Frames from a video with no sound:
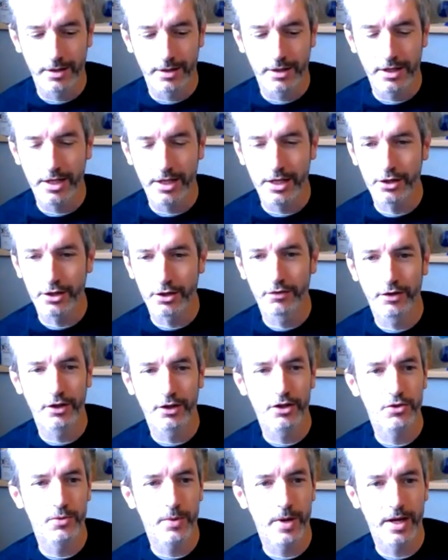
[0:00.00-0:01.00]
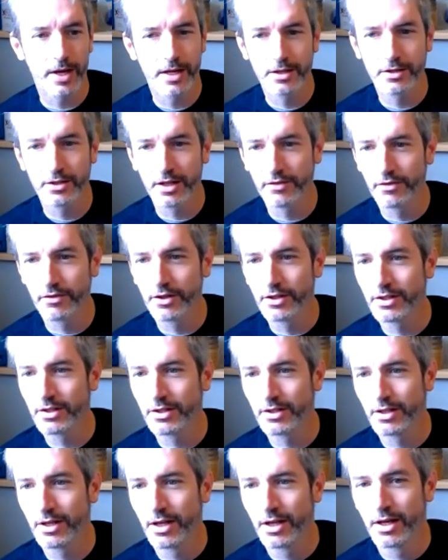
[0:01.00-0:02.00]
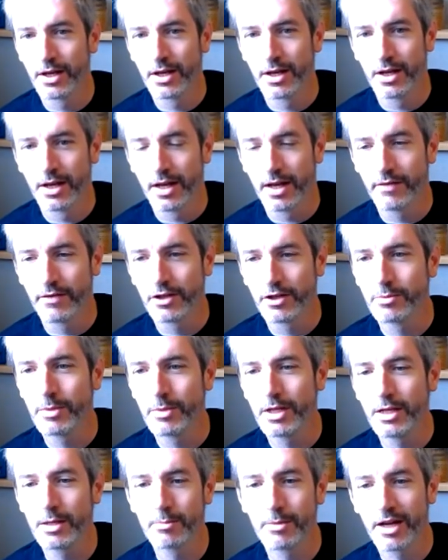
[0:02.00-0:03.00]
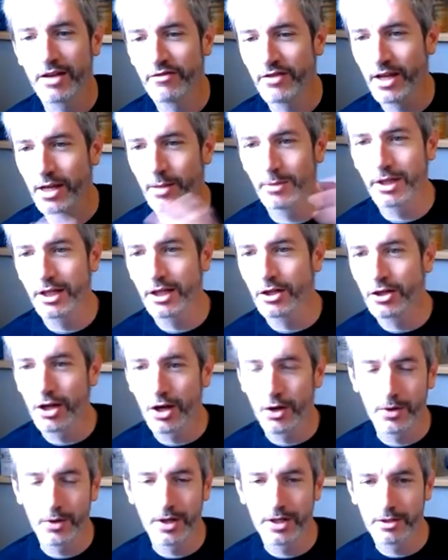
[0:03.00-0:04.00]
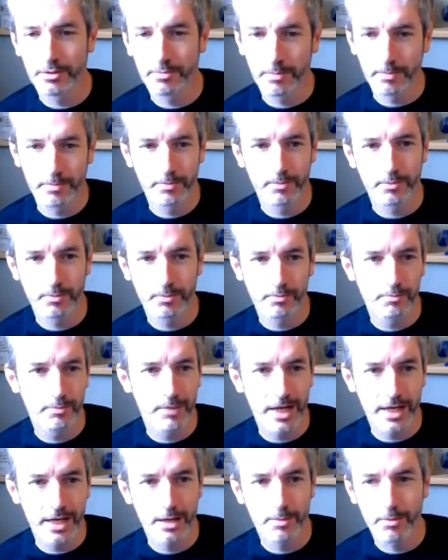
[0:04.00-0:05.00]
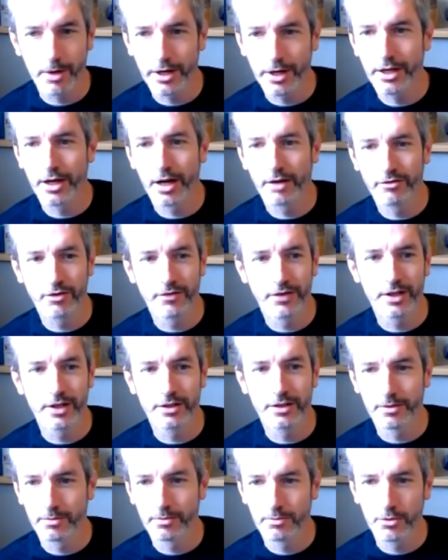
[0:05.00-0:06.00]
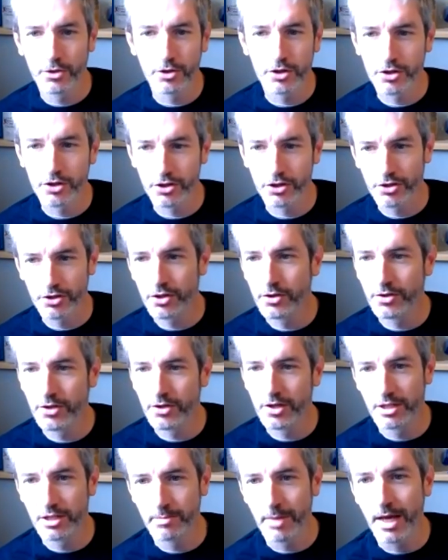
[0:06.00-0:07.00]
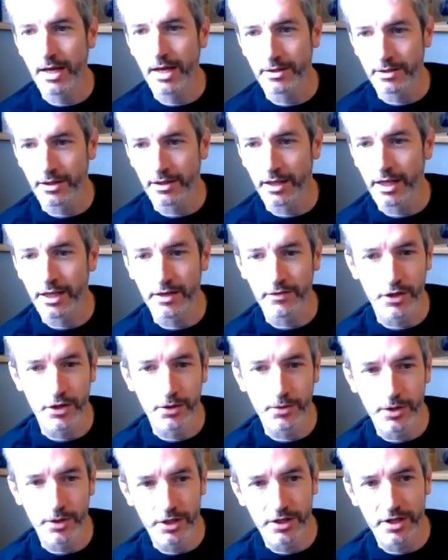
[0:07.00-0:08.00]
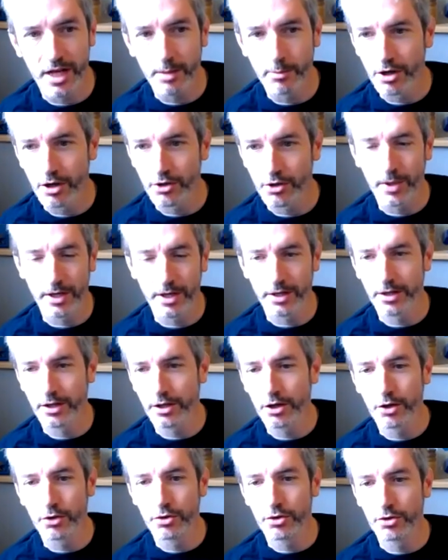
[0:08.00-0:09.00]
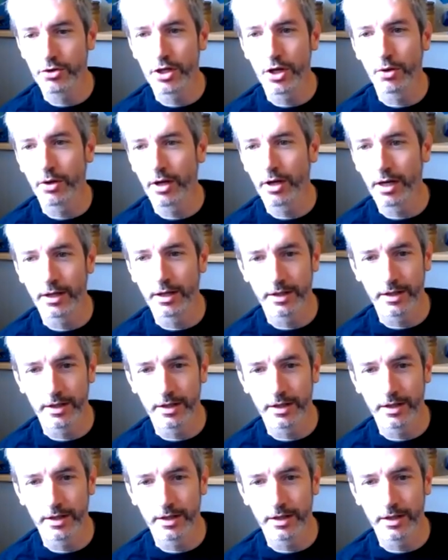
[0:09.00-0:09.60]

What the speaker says: in Ecovillage ways, if it's me and my family and no one is making money off of it, you can just use the space. Like if you and your neighbors wanted to go do yoga